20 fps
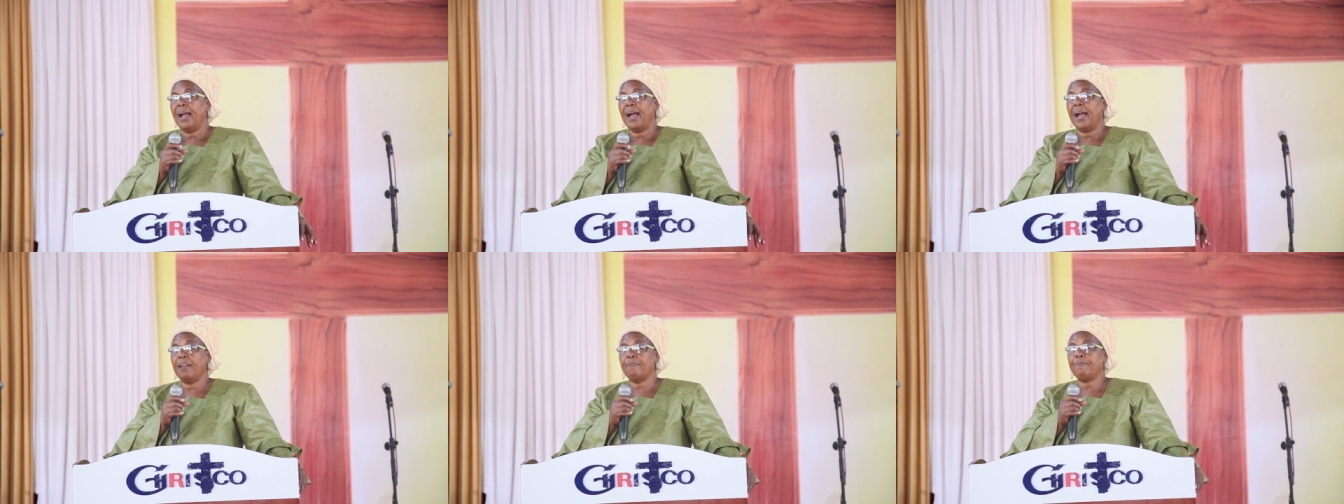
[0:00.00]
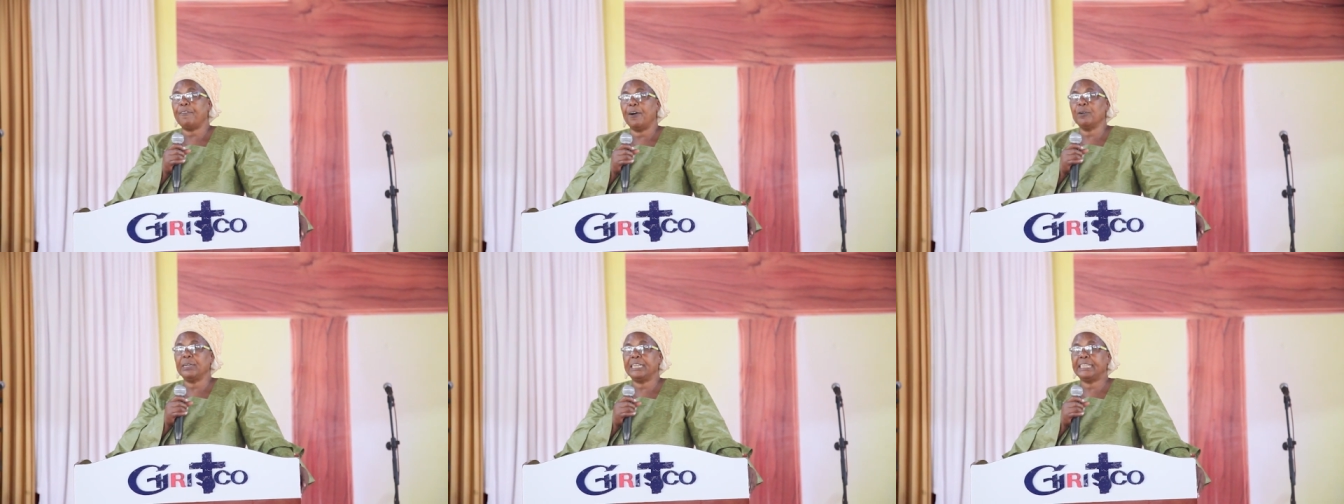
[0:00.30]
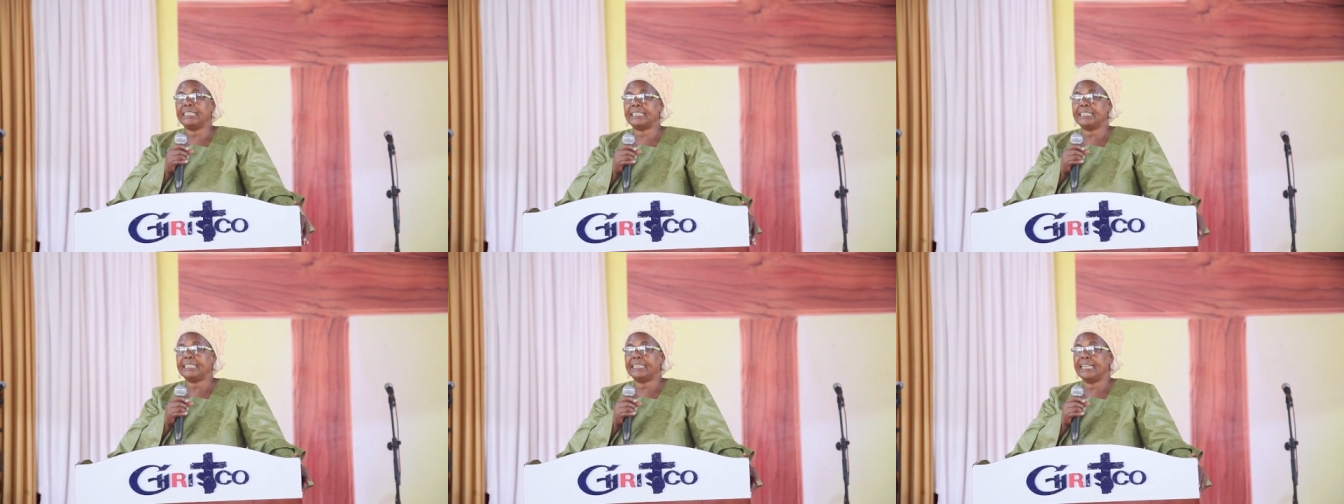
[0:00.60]
I found
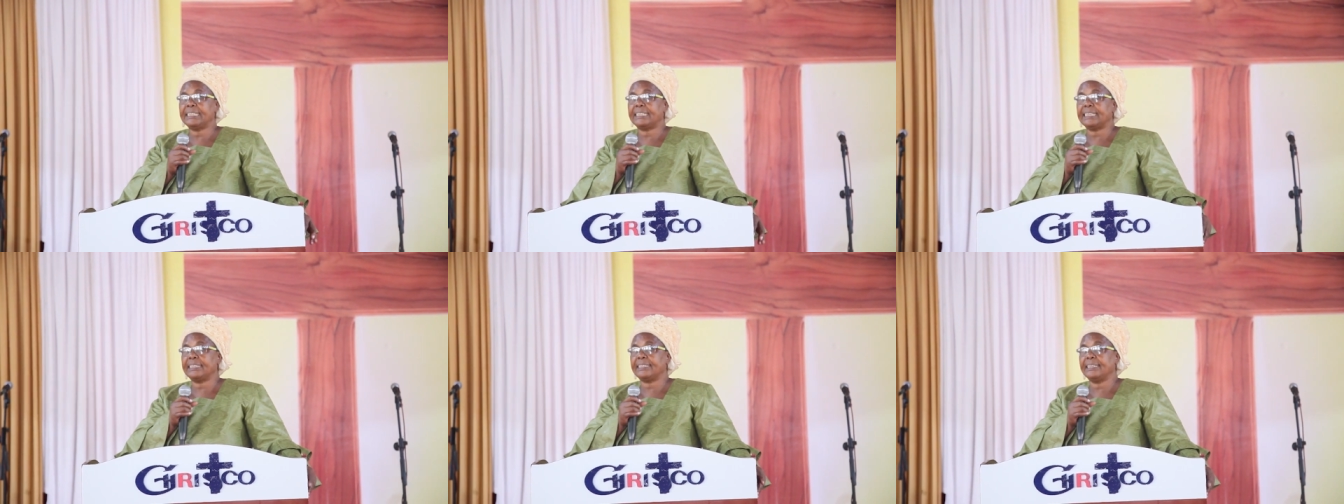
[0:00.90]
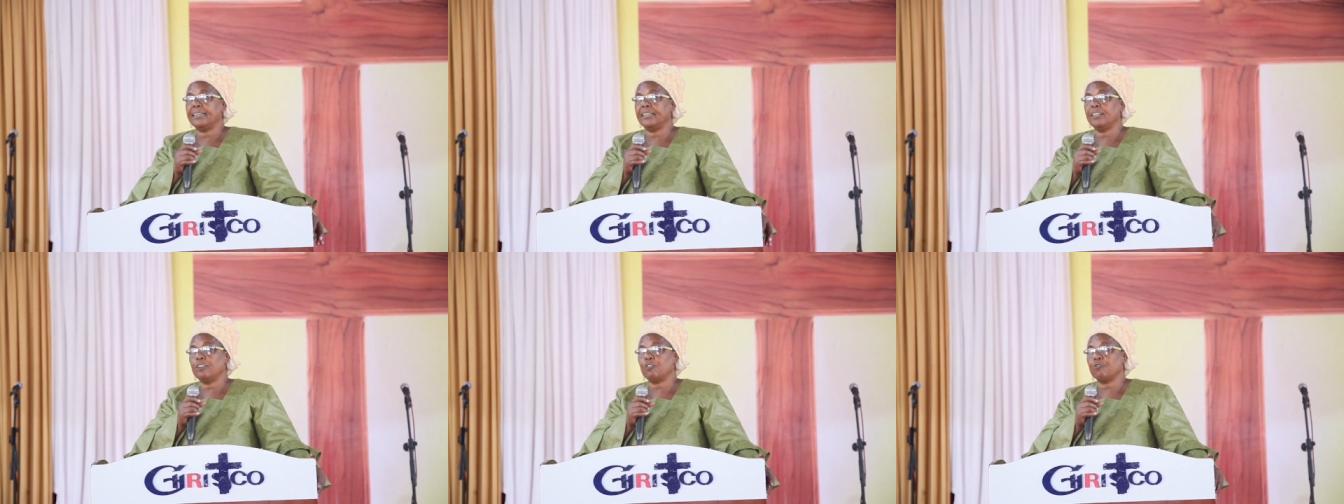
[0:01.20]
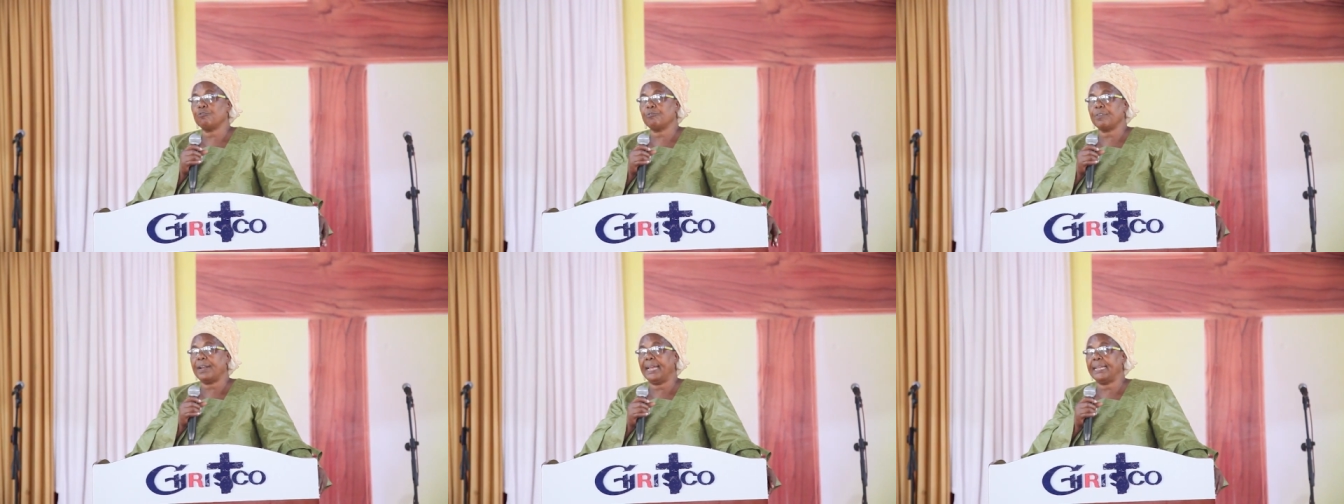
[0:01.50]
it necessary
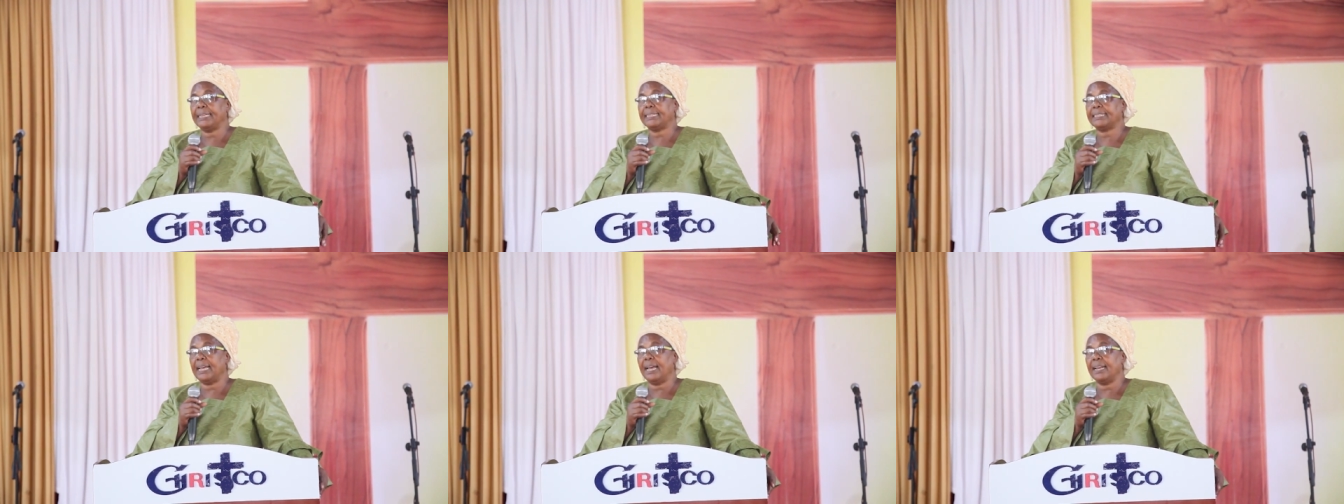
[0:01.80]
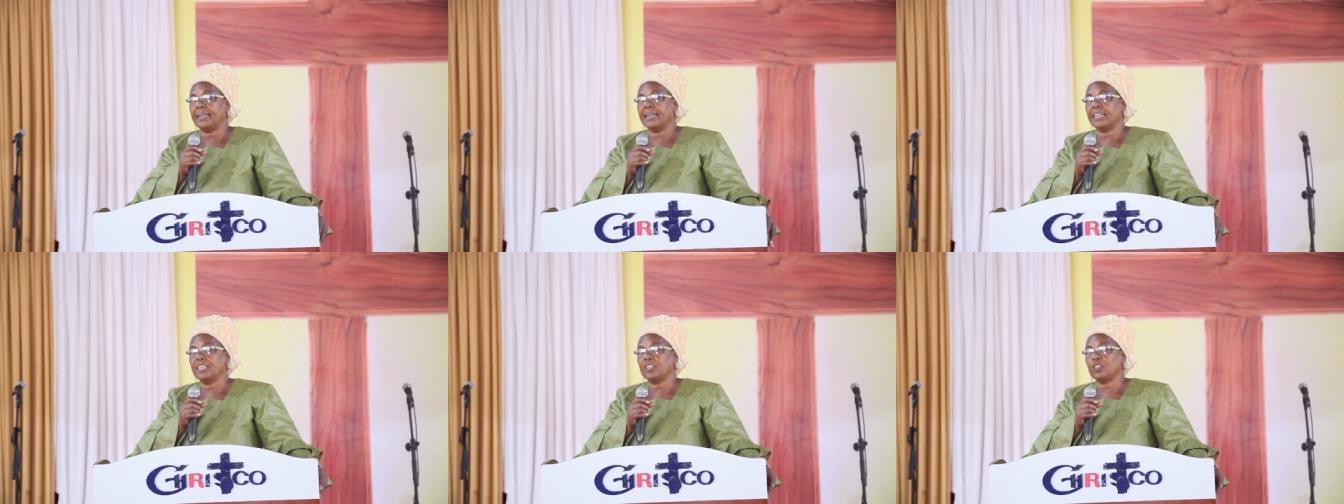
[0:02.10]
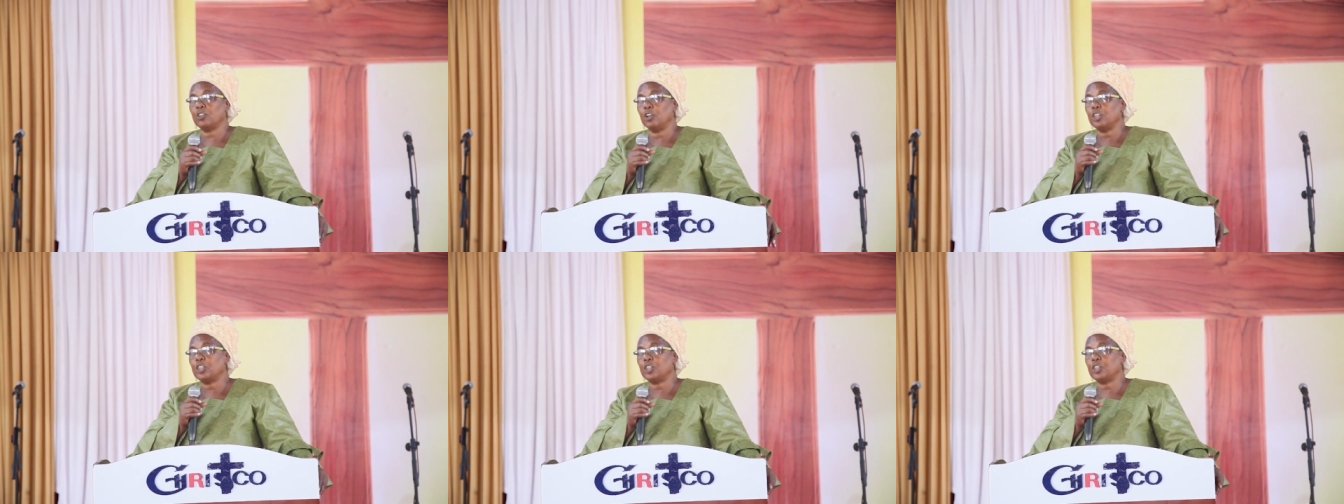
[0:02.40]
to write and
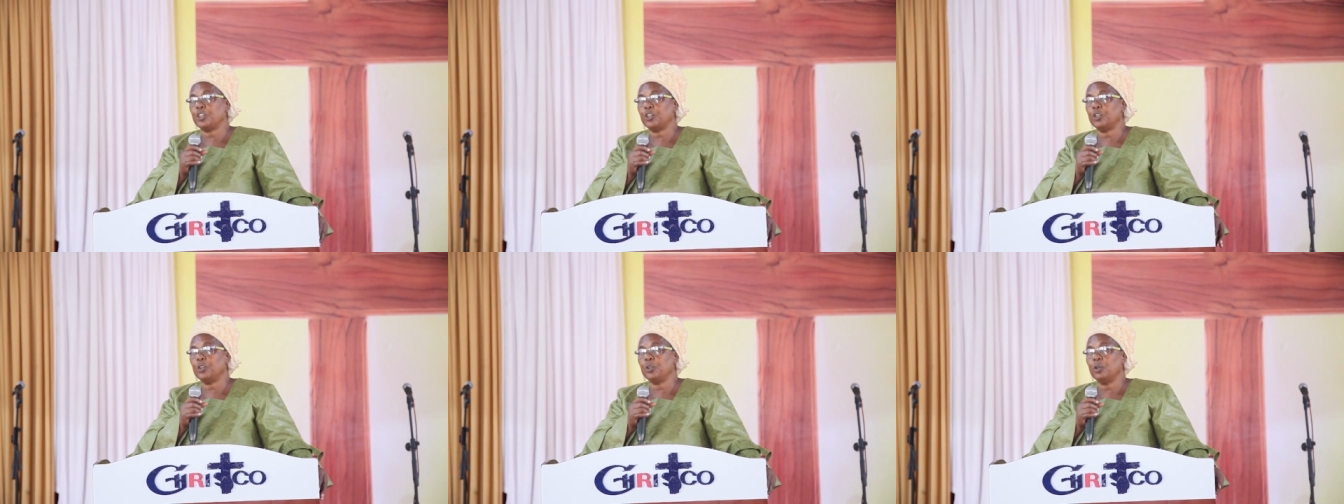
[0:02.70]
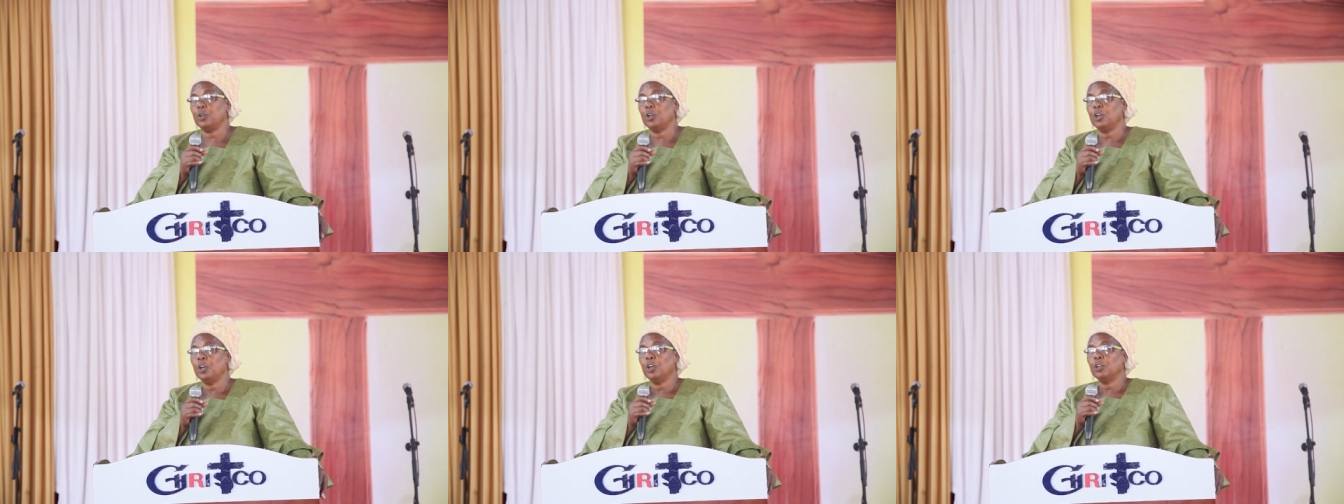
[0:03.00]
exhort you